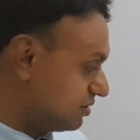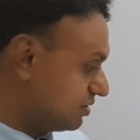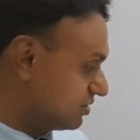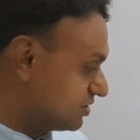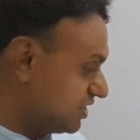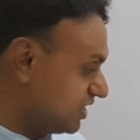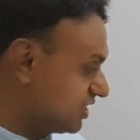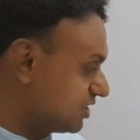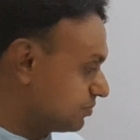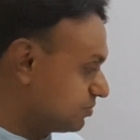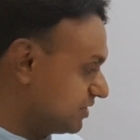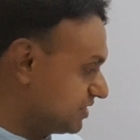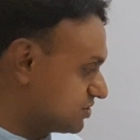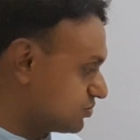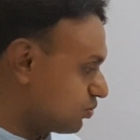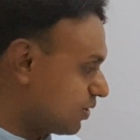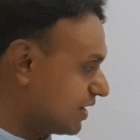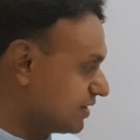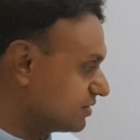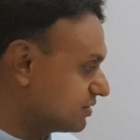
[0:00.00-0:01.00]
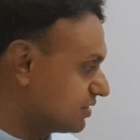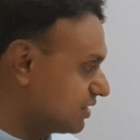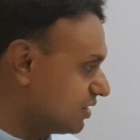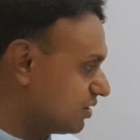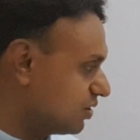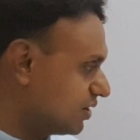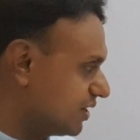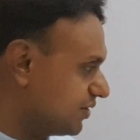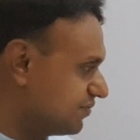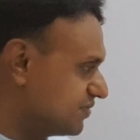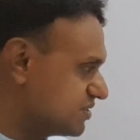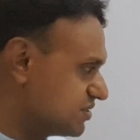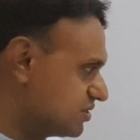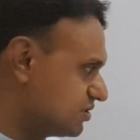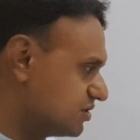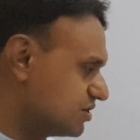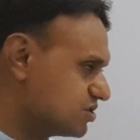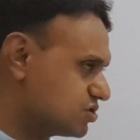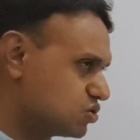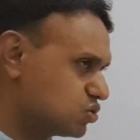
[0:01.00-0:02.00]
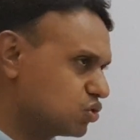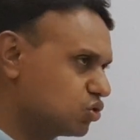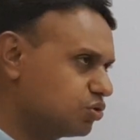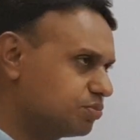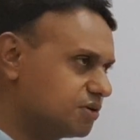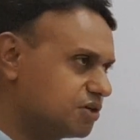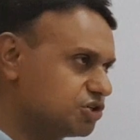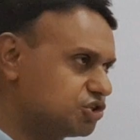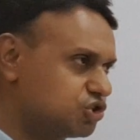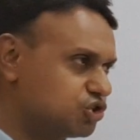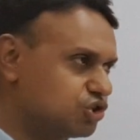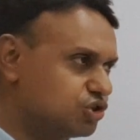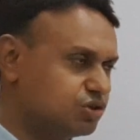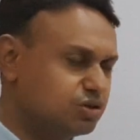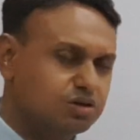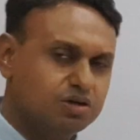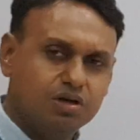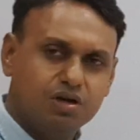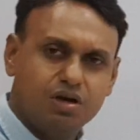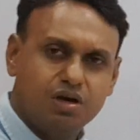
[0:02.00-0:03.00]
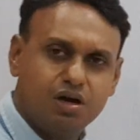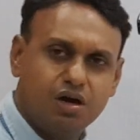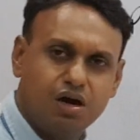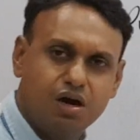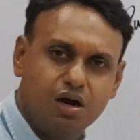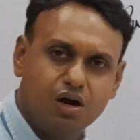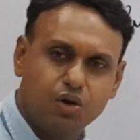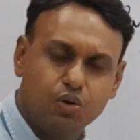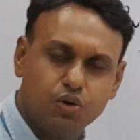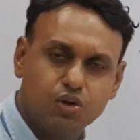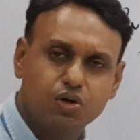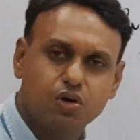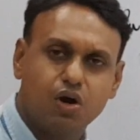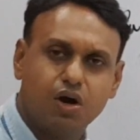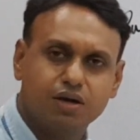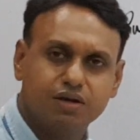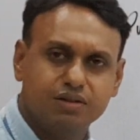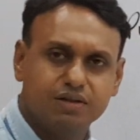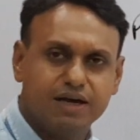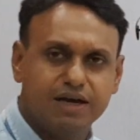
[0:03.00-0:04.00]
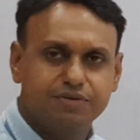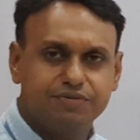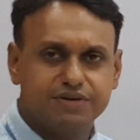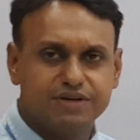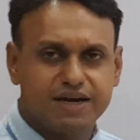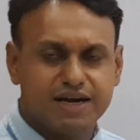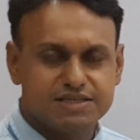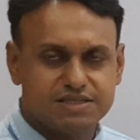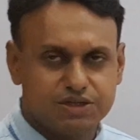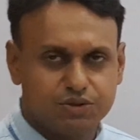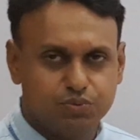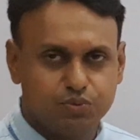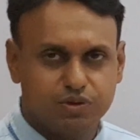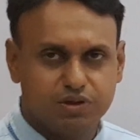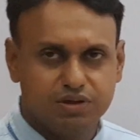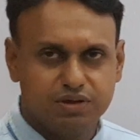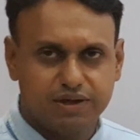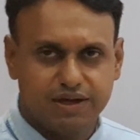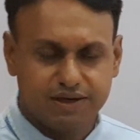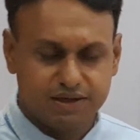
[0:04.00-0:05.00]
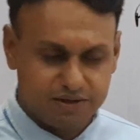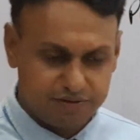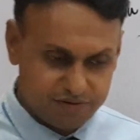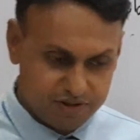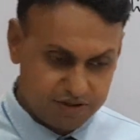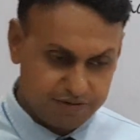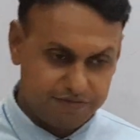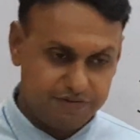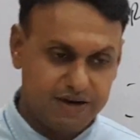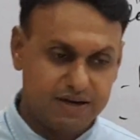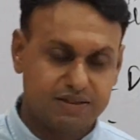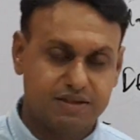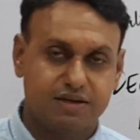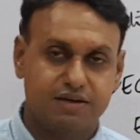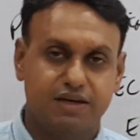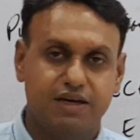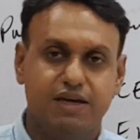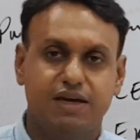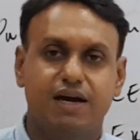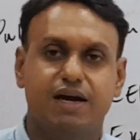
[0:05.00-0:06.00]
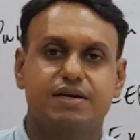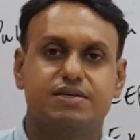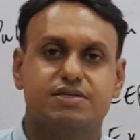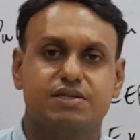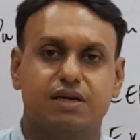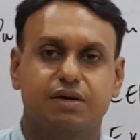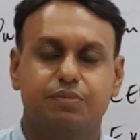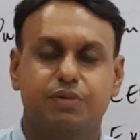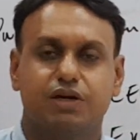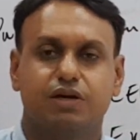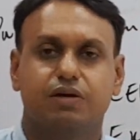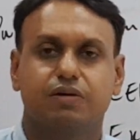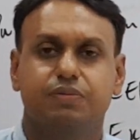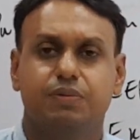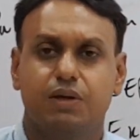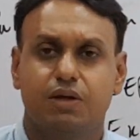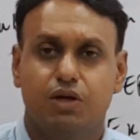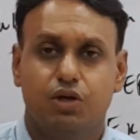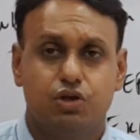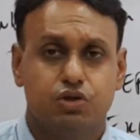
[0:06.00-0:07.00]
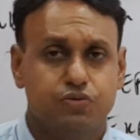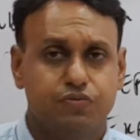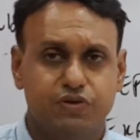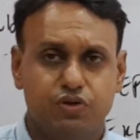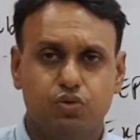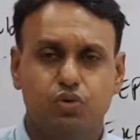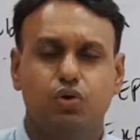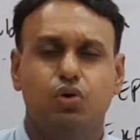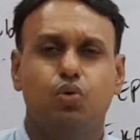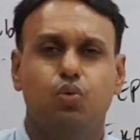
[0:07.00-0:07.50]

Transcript: taking place right now, and we see there's so much going on in the advertising world, and given the fact that AI is coming up, so we don't know